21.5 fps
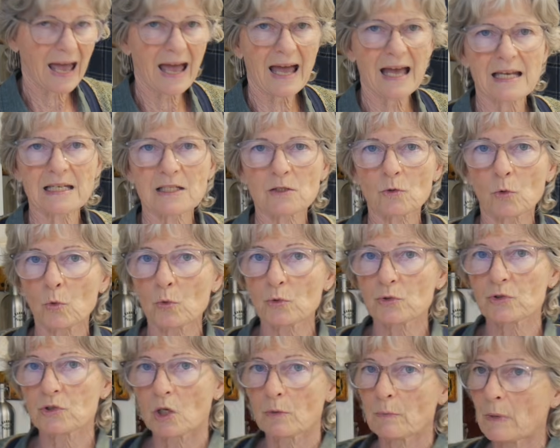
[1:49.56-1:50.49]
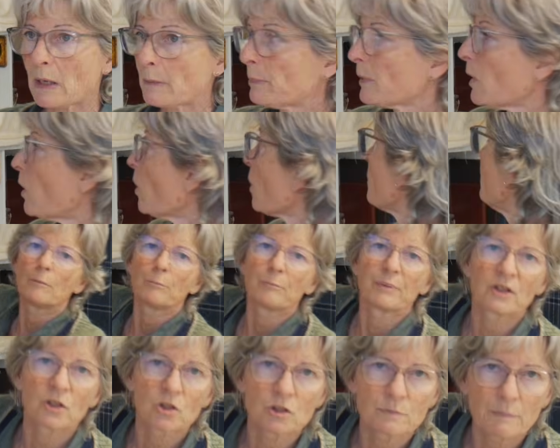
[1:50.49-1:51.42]
and also my block,
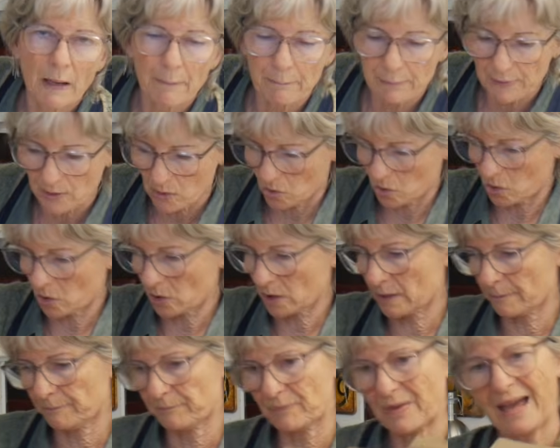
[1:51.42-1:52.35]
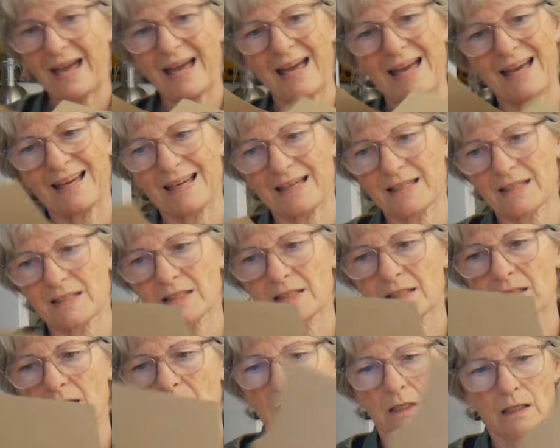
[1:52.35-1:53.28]
because my block
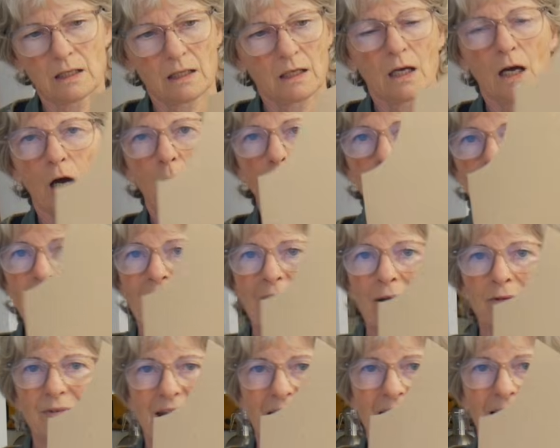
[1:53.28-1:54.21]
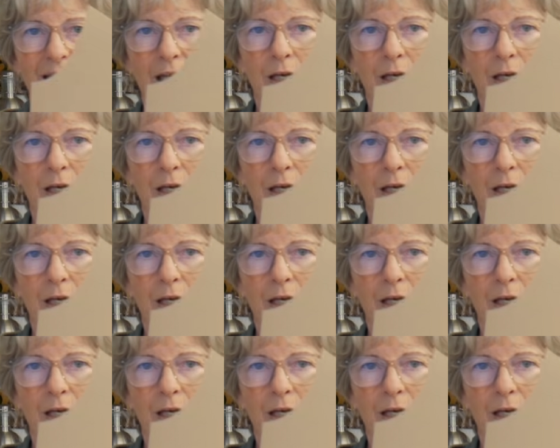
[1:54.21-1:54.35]
has a round neck.